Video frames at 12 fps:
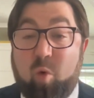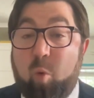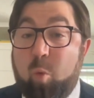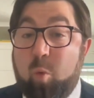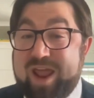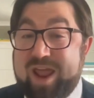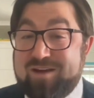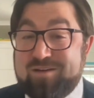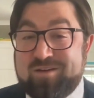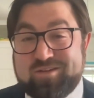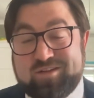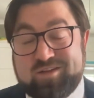When?
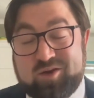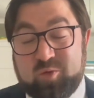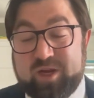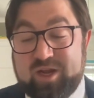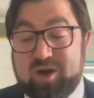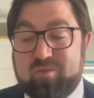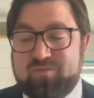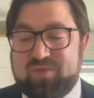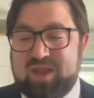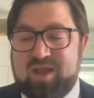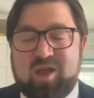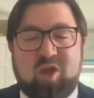Here we go.
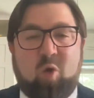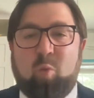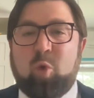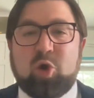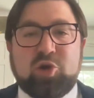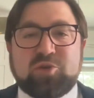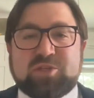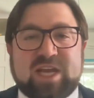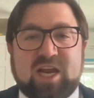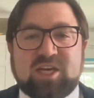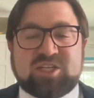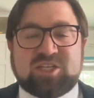Were new
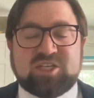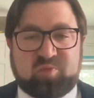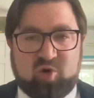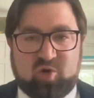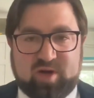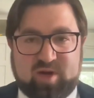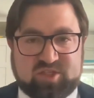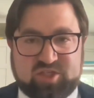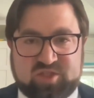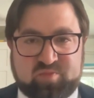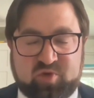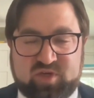sanctions programs
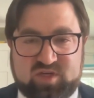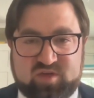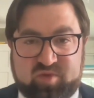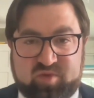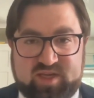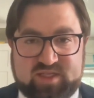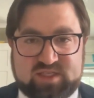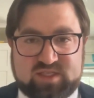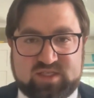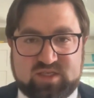just put into place?